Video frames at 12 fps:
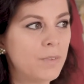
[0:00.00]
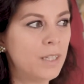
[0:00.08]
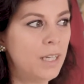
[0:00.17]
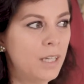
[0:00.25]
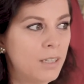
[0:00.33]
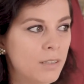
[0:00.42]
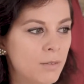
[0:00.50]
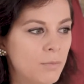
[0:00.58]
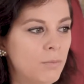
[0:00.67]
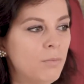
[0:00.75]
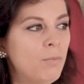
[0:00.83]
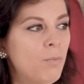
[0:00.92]
and
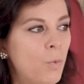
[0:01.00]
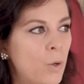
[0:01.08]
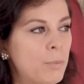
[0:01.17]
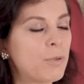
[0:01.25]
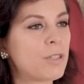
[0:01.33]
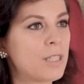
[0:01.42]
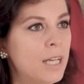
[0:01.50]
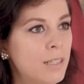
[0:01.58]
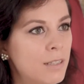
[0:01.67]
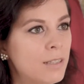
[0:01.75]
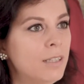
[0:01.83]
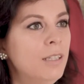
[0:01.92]
more
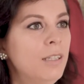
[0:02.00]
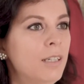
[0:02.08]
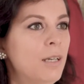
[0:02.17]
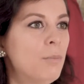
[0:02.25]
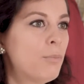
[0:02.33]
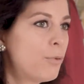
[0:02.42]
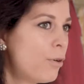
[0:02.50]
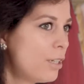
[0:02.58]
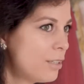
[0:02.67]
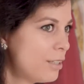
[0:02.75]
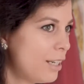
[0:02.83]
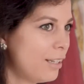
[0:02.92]
precisely,
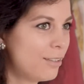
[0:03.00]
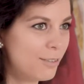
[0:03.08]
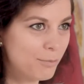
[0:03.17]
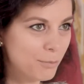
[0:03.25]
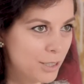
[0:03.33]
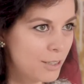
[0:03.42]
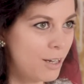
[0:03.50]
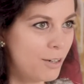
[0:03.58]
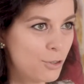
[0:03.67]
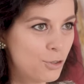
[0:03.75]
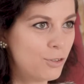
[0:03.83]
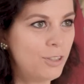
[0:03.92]
prostate
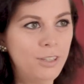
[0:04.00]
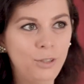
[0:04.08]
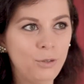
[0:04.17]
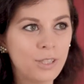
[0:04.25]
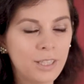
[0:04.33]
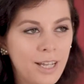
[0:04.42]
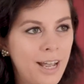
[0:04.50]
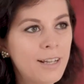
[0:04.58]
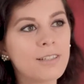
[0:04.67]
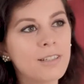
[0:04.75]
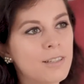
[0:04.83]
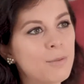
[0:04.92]
massage. You can
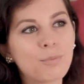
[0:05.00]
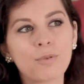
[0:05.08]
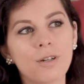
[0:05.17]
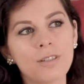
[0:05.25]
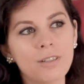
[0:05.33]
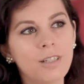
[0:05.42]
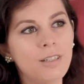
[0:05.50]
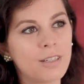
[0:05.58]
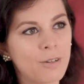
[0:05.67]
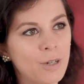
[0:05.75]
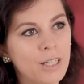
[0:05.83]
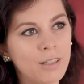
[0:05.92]
access the prostate
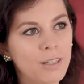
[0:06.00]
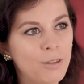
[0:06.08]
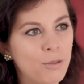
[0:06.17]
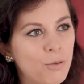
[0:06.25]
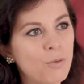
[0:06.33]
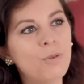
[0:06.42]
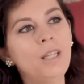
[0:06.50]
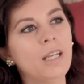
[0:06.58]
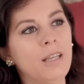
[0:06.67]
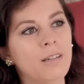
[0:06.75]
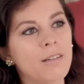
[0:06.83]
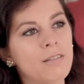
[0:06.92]
directly through the
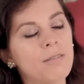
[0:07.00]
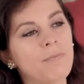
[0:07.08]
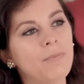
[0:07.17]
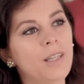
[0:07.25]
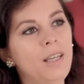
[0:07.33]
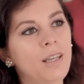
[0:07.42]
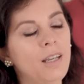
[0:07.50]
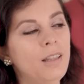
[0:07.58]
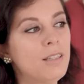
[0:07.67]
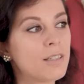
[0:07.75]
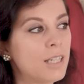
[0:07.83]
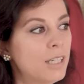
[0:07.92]
anus,
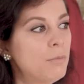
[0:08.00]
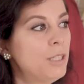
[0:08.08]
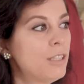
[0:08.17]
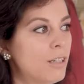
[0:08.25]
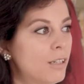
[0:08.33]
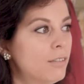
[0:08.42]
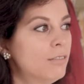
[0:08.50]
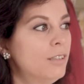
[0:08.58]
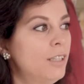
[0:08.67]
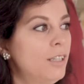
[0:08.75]
and this can be done